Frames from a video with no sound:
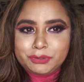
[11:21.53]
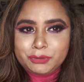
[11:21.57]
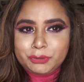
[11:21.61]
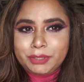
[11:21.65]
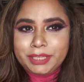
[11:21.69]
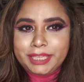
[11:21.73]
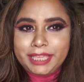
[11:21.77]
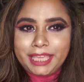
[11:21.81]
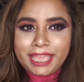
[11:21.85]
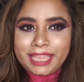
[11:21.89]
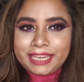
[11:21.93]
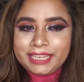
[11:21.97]

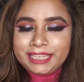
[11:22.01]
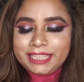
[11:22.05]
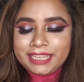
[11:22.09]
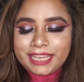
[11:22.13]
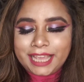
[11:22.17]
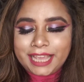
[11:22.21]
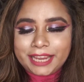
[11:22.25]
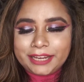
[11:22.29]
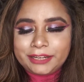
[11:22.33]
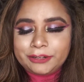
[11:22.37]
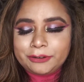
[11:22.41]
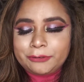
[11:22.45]
doing
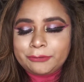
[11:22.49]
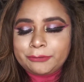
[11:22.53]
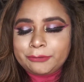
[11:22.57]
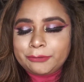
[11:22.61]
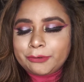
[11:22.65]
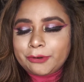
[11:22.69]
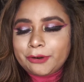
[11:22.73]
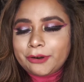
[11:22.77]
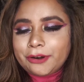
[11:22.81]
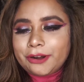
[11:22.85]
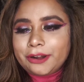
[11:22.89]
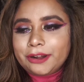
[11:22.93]
any kind
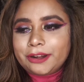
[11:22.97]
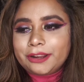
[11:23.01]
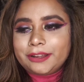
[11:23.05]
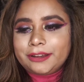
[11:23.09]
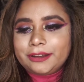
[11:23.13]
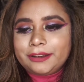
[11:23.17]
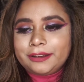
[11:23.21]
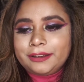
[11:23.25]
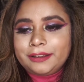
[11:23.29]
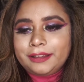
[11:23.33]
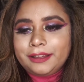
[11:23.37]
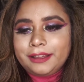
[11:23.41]
of
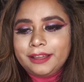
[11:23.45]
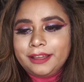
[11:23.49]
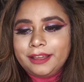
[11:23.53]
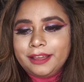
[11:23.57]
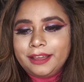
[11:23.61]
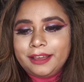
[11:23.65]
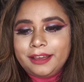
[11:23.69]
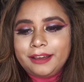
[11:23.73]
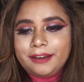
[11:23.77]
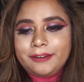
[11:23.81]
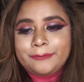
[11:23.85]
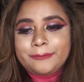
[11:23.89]
work
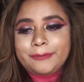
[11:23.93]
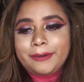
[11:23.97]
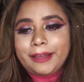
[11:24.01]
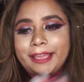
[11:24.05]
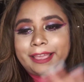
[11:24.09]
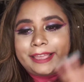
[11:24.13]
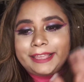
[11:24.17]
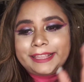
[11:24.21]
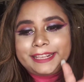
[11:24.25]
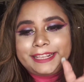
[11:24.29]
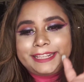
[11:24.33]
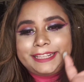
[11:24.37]

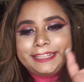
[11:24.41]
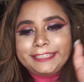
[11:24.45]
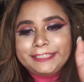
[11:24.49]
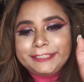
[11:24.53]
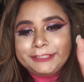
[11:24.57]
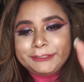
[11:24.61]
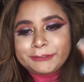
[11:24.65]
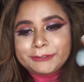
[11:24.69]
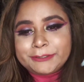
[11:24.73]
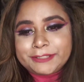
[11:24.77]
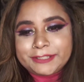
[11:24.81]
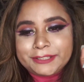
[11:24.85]
while
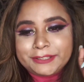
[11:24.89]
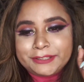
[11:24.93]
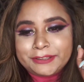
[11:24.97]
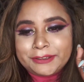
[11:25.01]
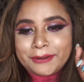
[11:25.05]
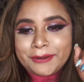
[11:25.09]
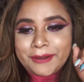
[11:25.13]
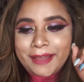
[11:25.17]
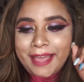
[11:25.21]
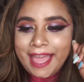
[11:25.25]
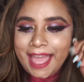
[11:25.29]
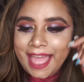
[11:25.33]
using
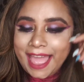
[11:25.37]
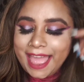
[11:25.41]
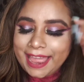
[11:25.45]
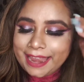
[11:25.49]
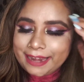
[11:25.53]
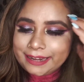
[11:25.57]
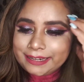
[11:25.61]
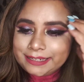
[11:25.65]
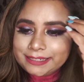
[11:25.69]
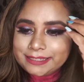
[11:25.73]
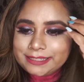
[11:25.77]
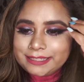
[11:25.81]
your
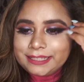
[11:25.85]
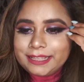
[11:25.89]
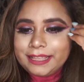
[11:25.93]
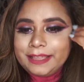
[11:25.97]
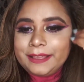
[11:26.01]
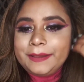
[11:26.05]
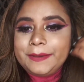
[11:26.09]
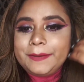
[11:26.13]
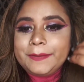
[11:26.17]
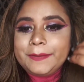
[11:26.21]
hands,